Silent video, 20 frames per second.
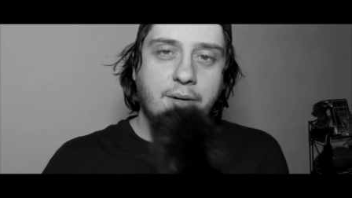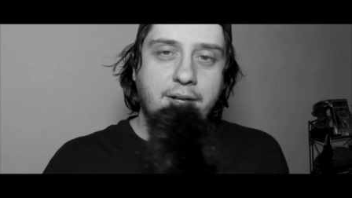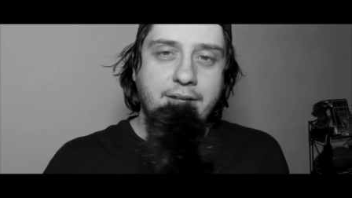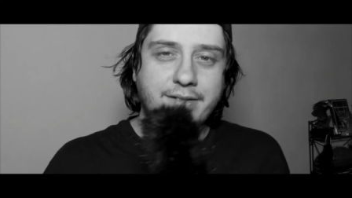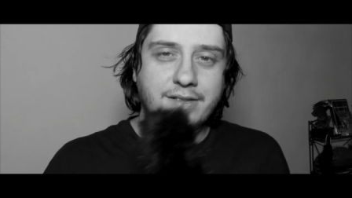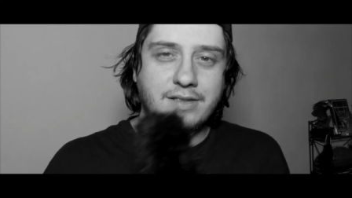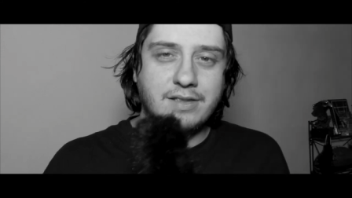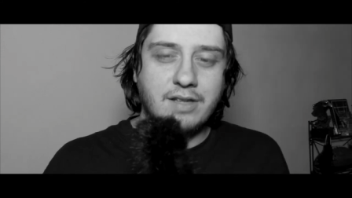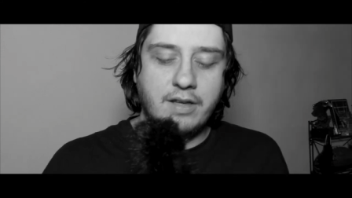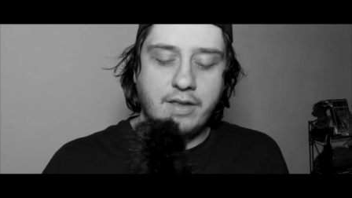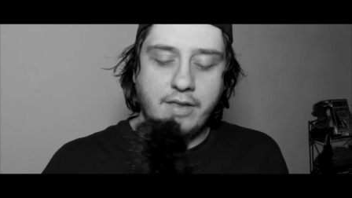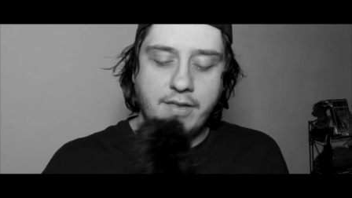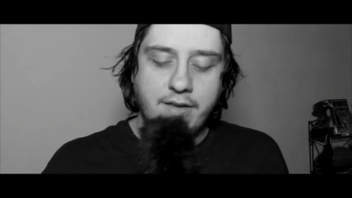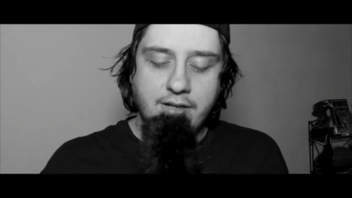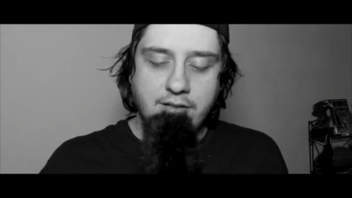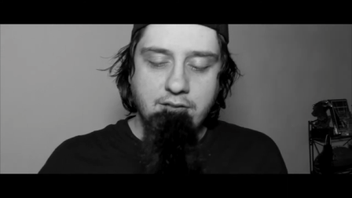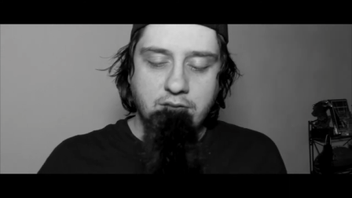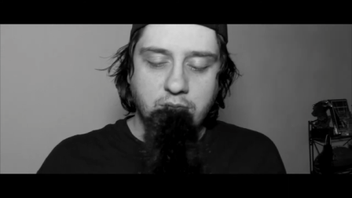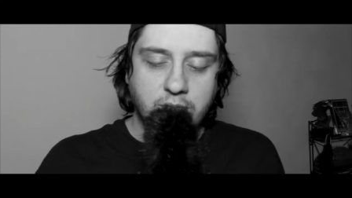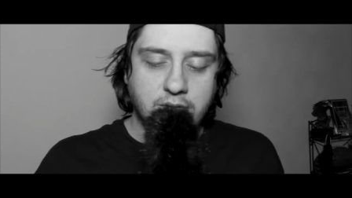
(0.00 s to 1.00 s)
anyways,
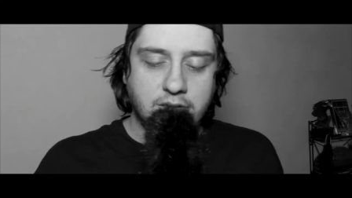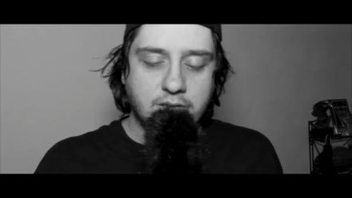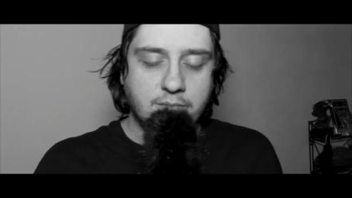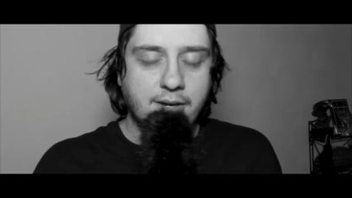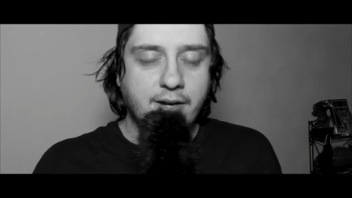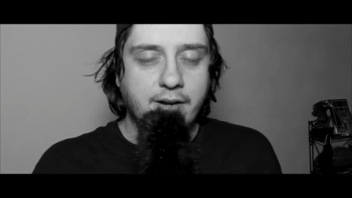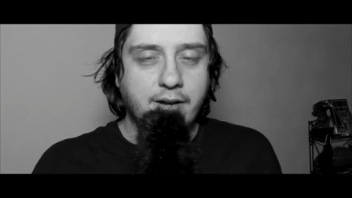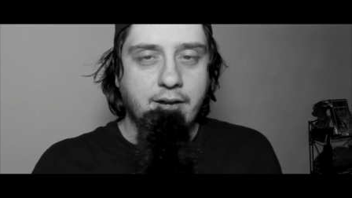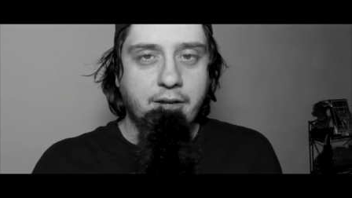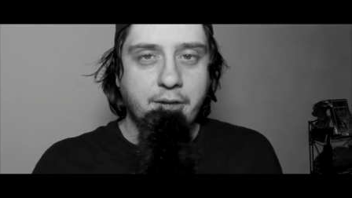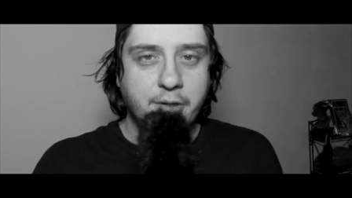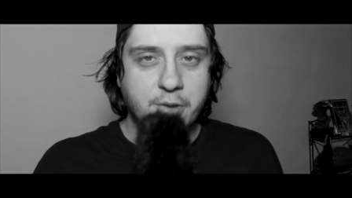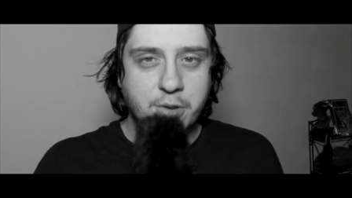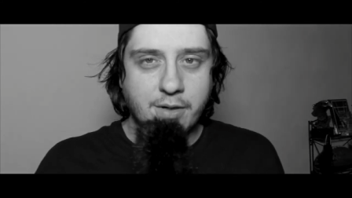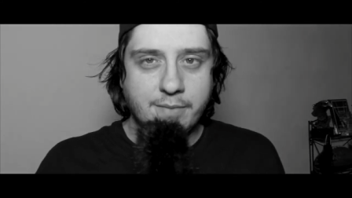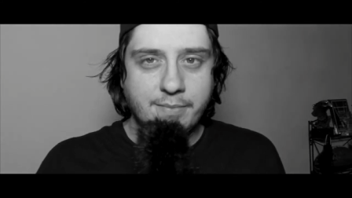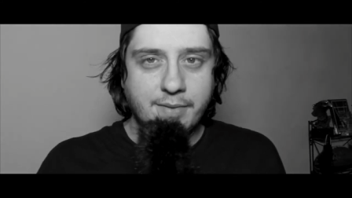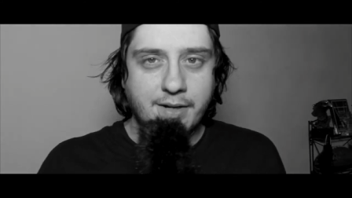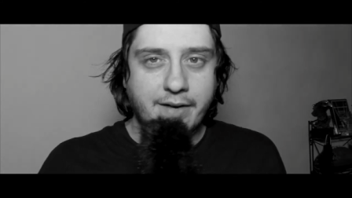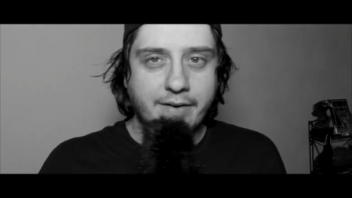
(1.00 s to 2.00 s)
this was about
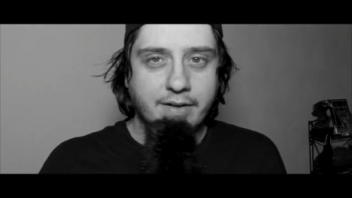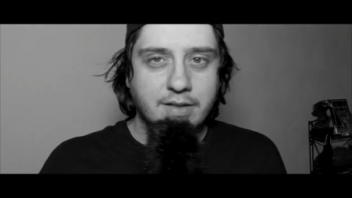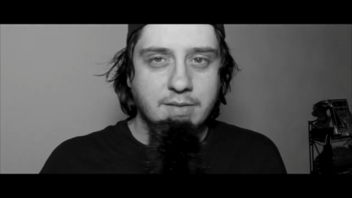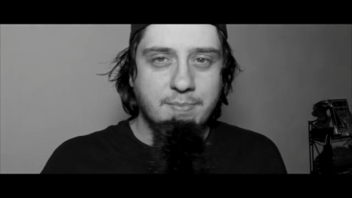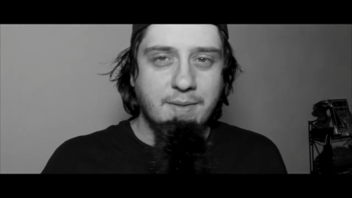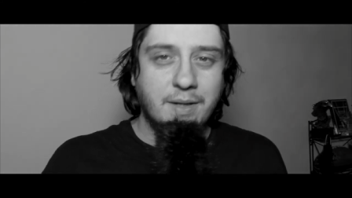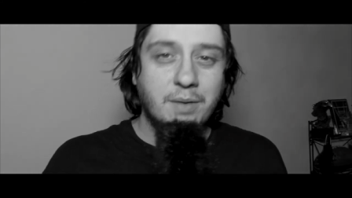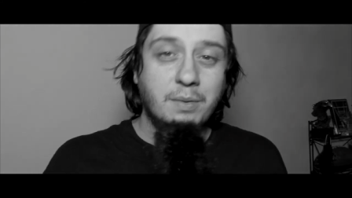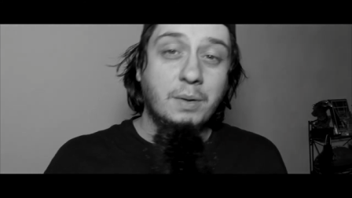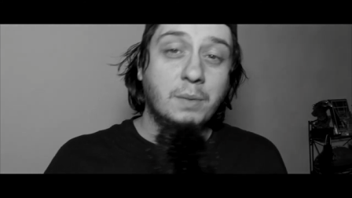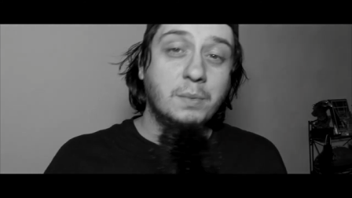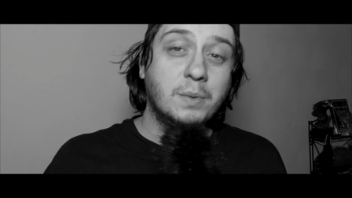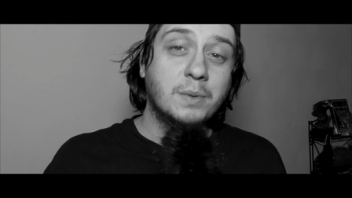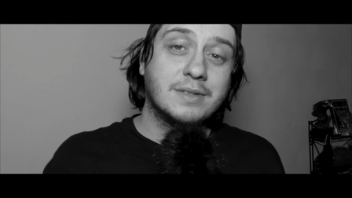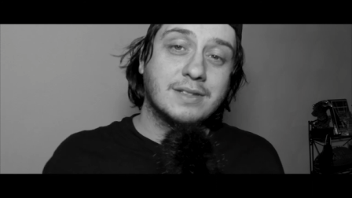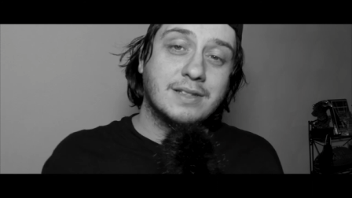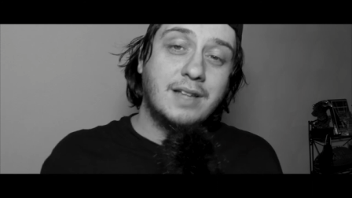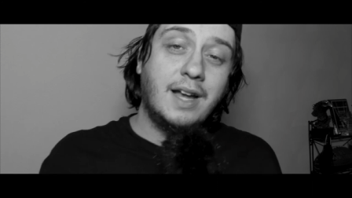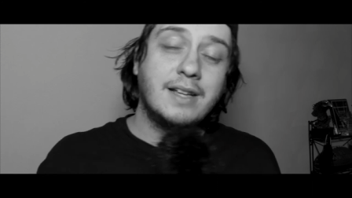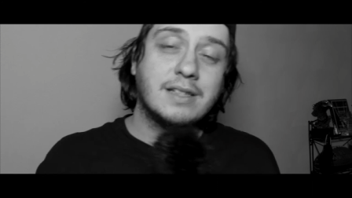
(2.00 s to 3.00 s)
$100, but what
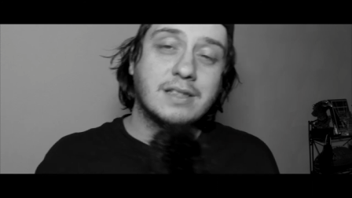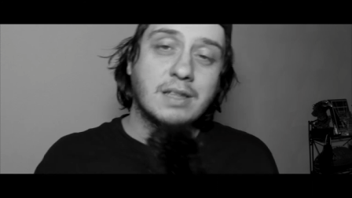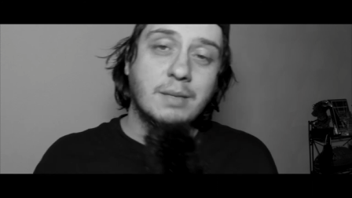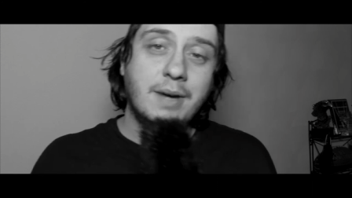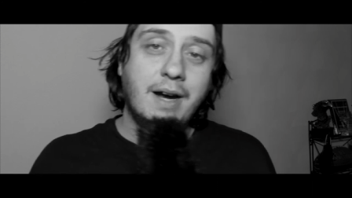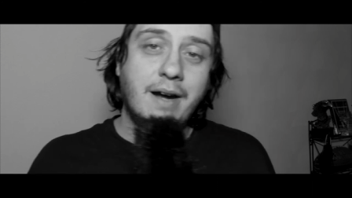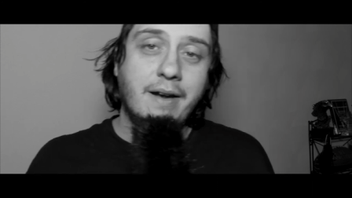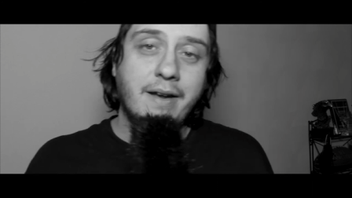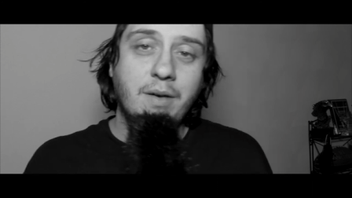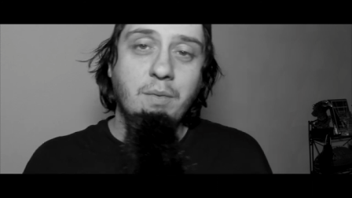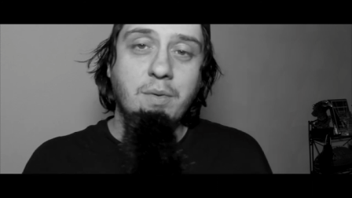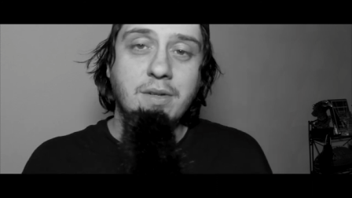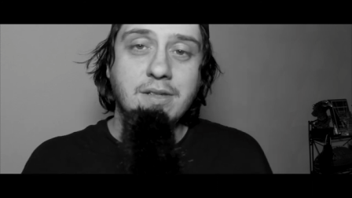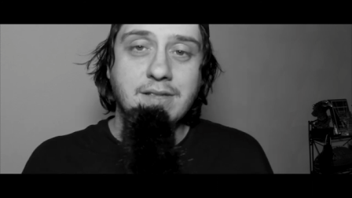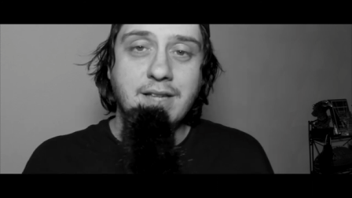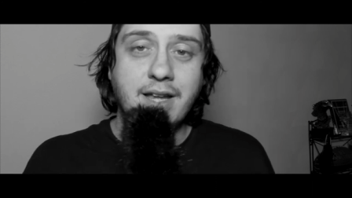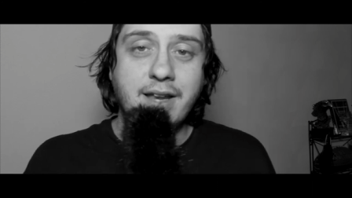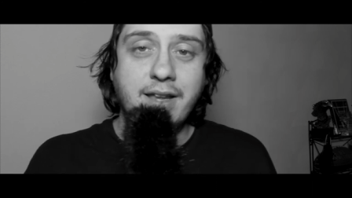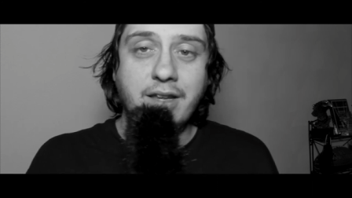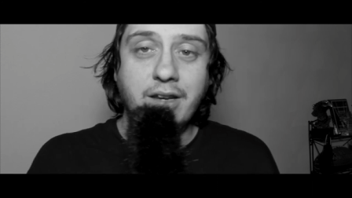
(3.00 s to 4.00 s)
was nice about it
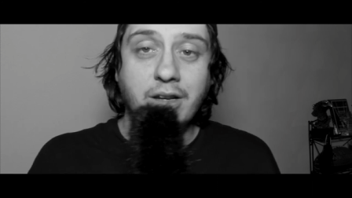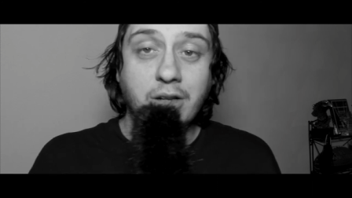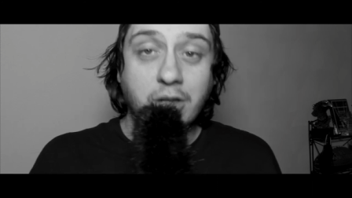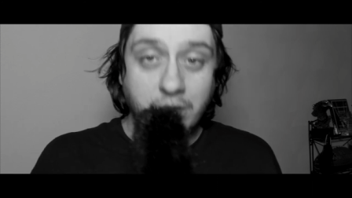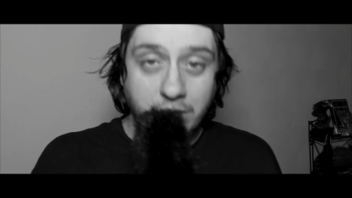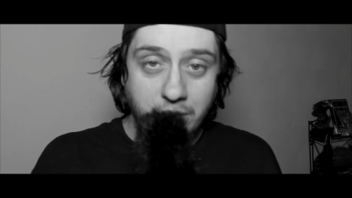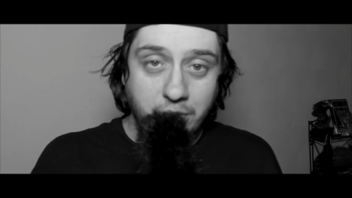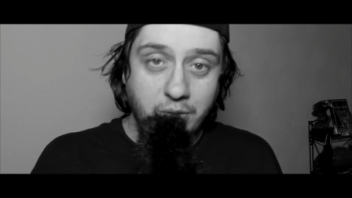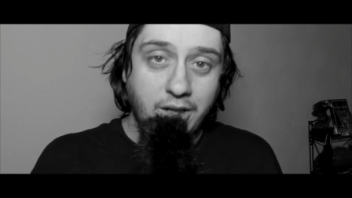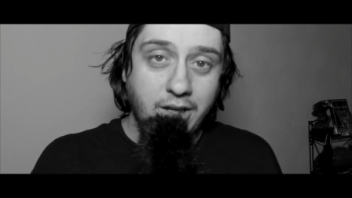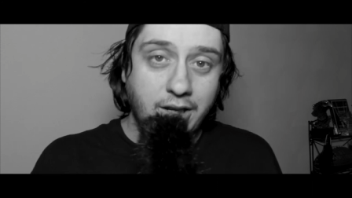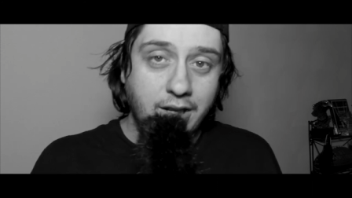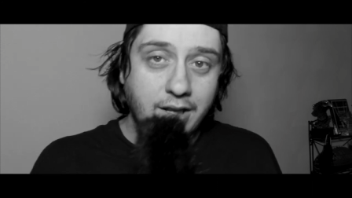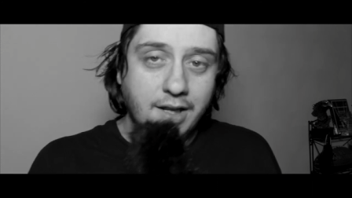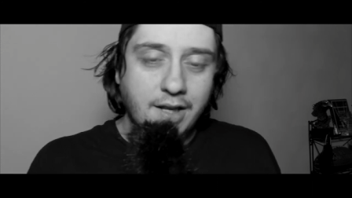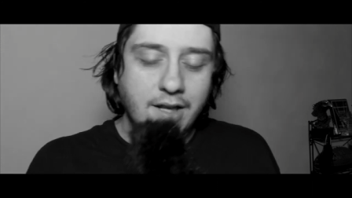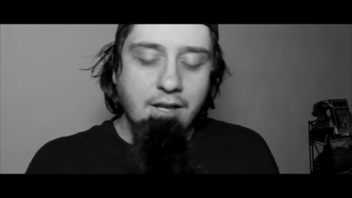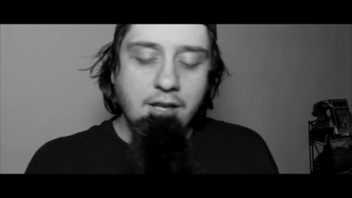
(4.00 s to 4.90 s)
was that it included,